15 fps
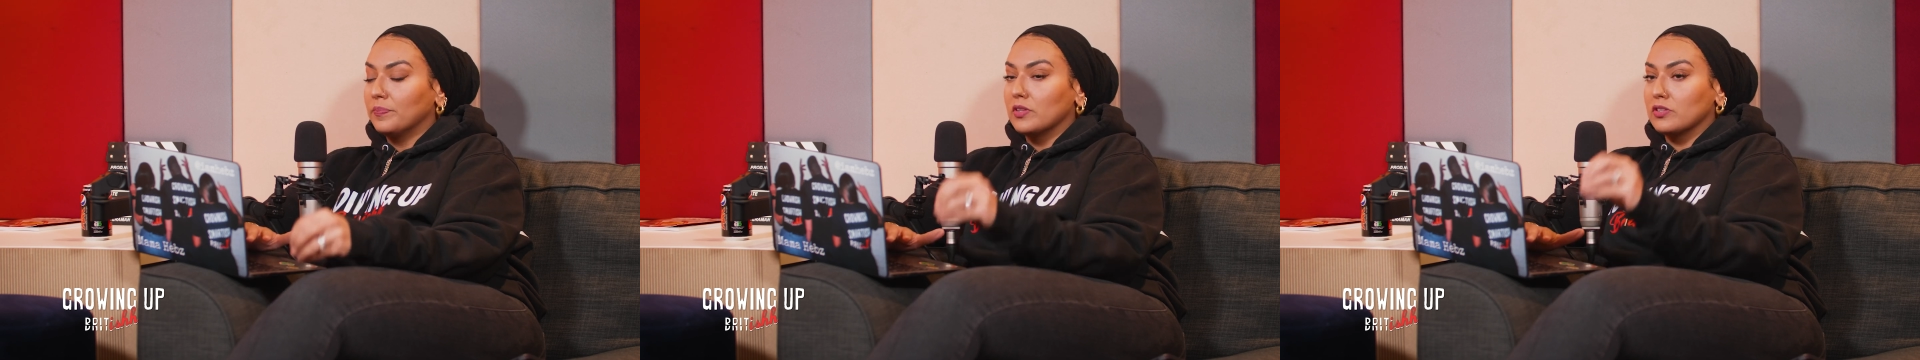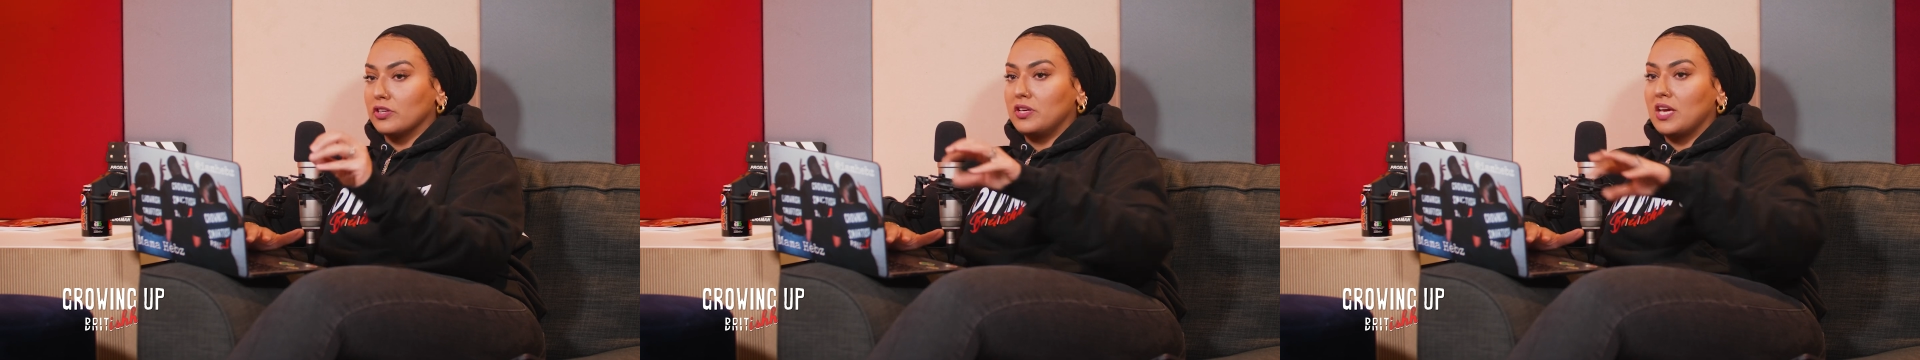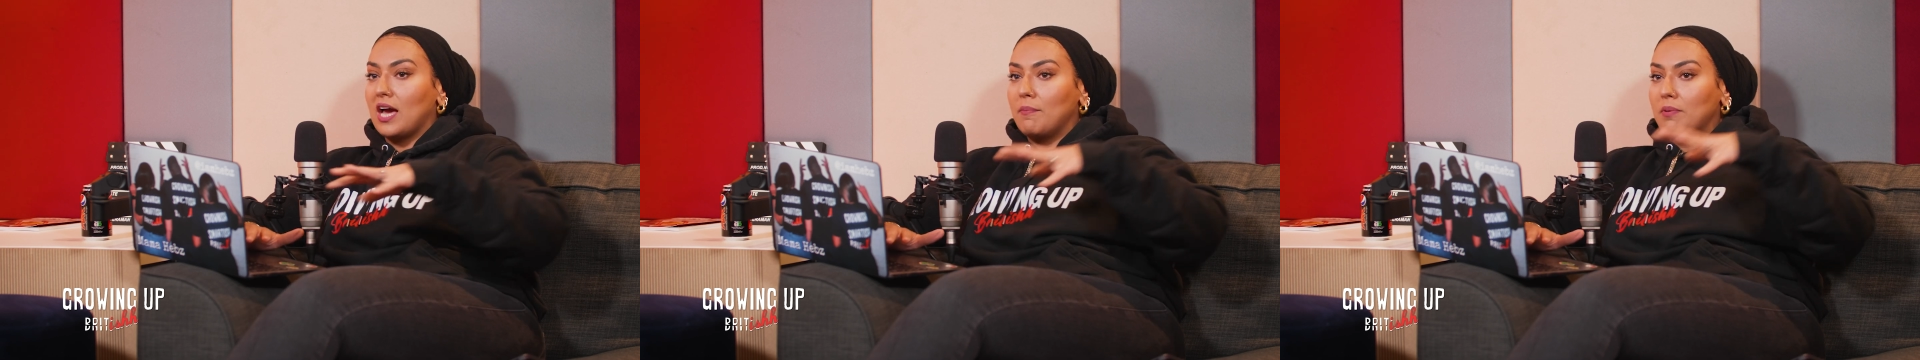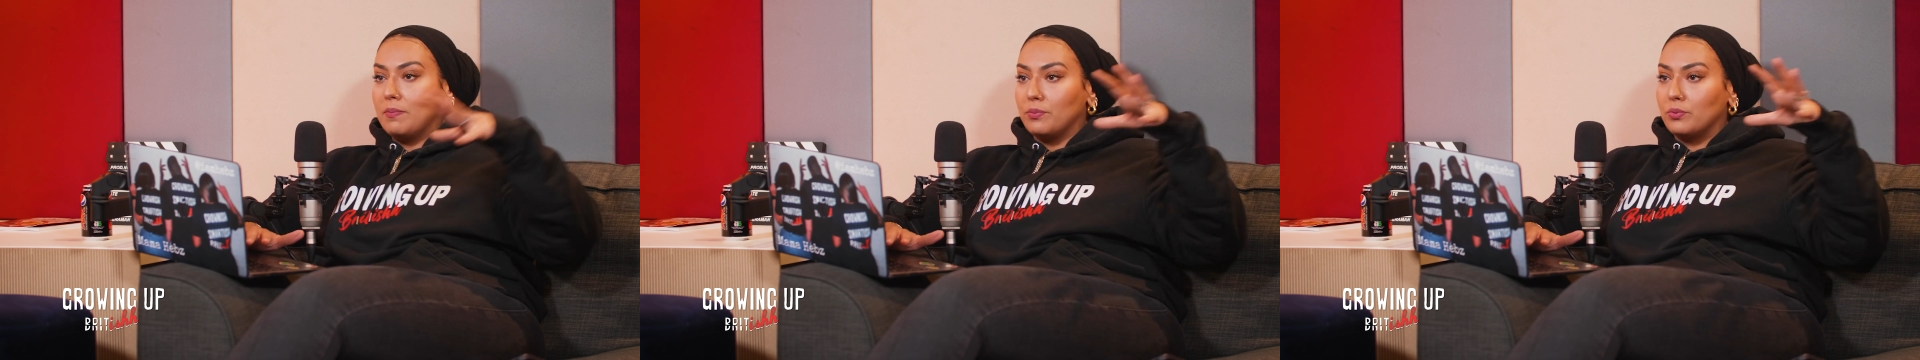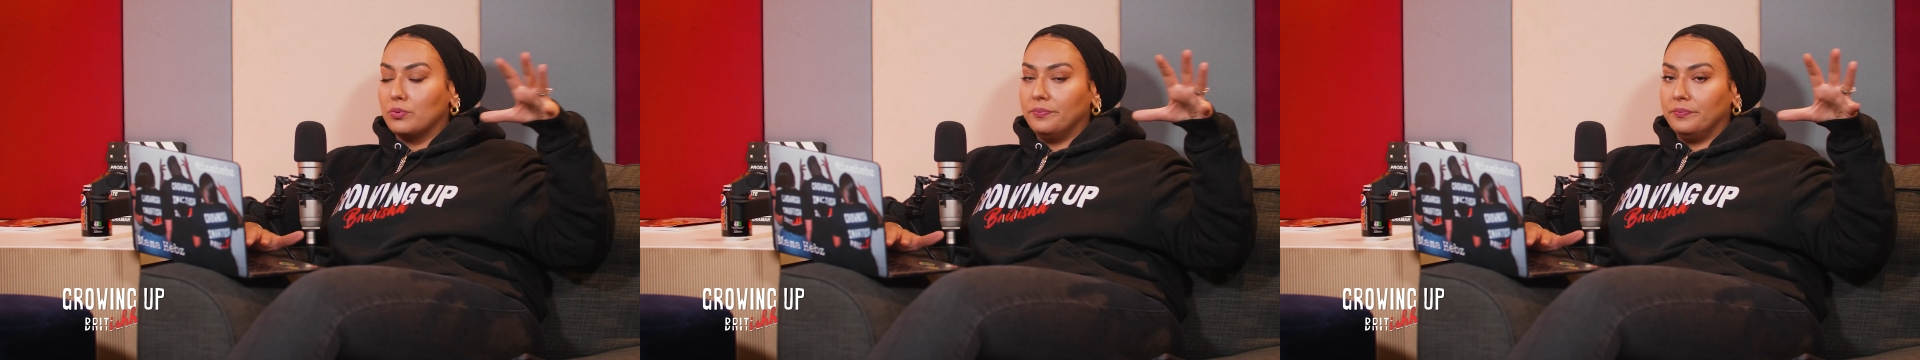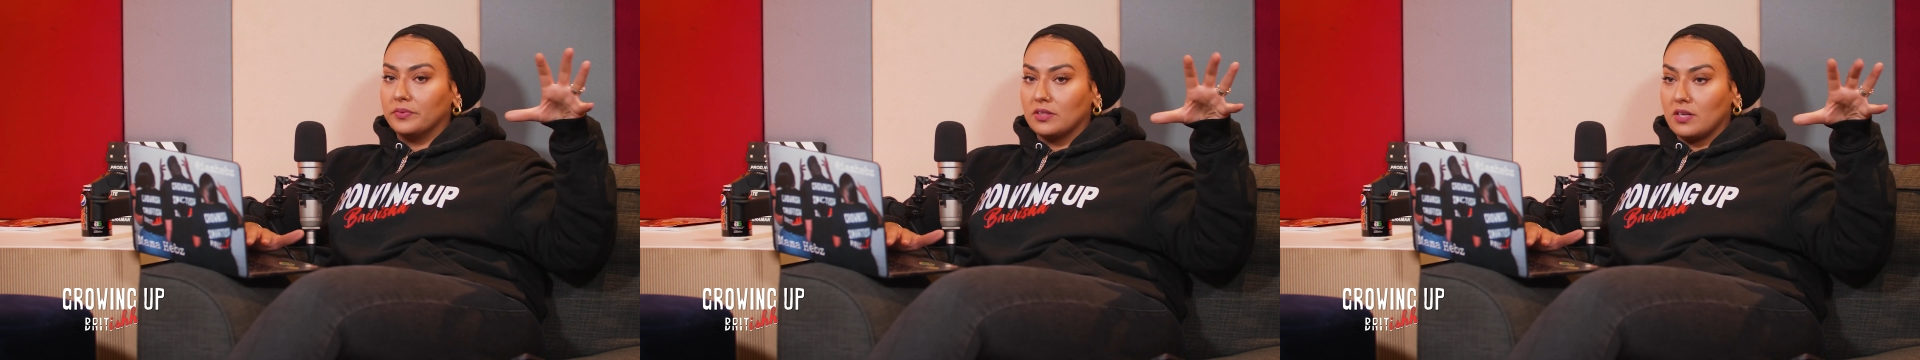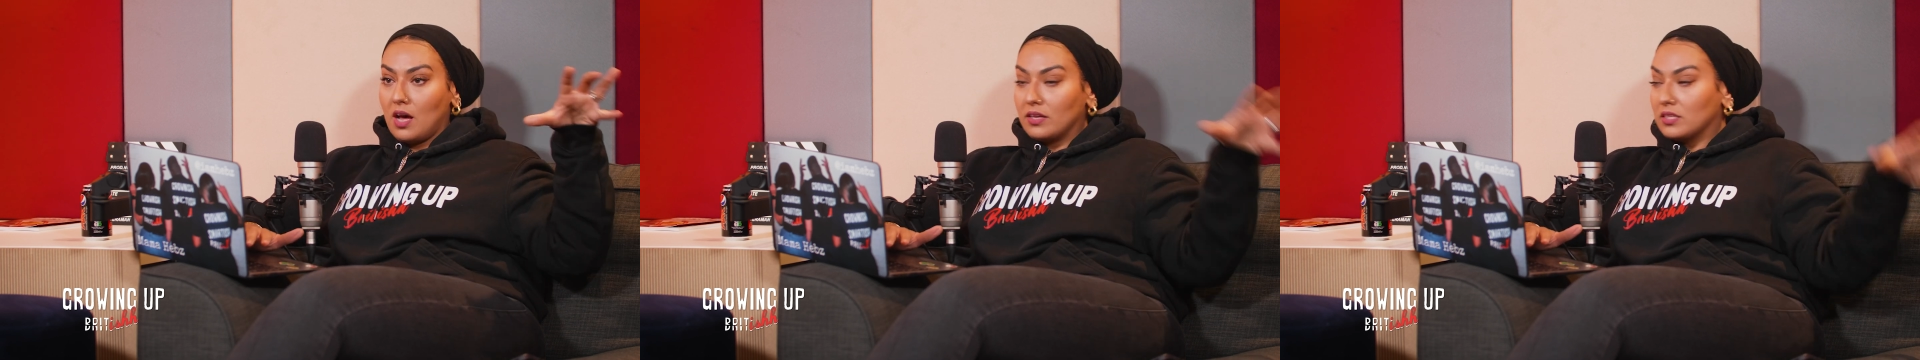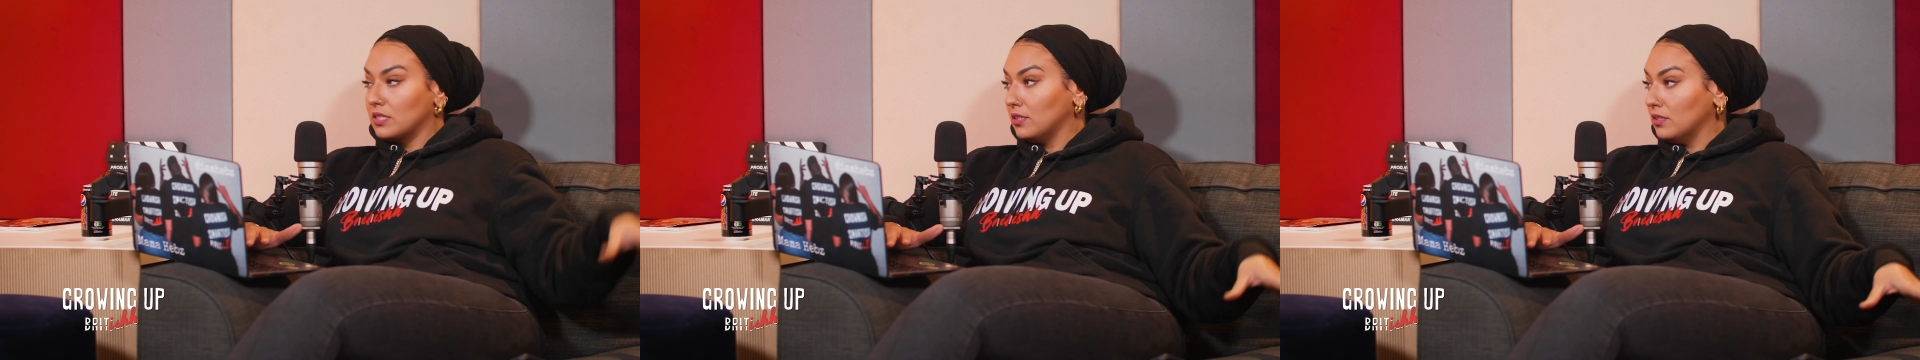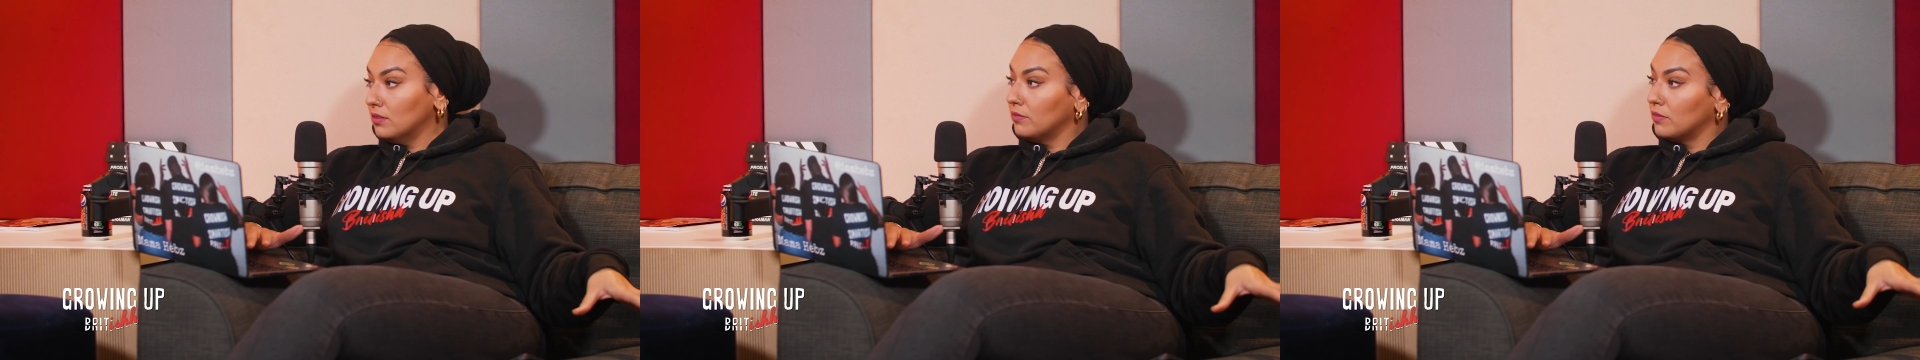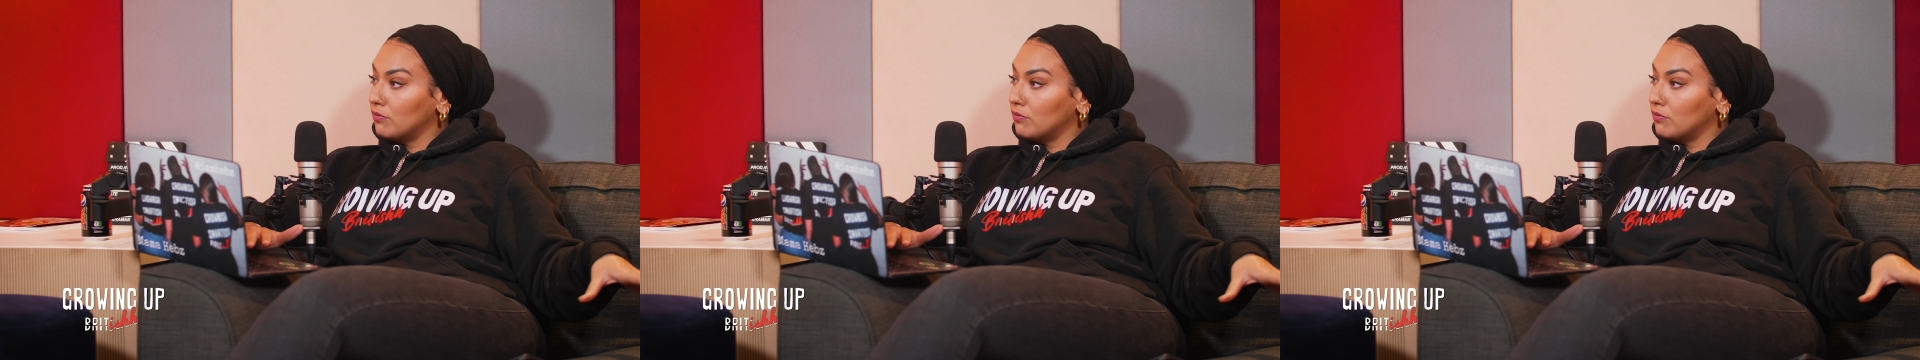So you have people cussing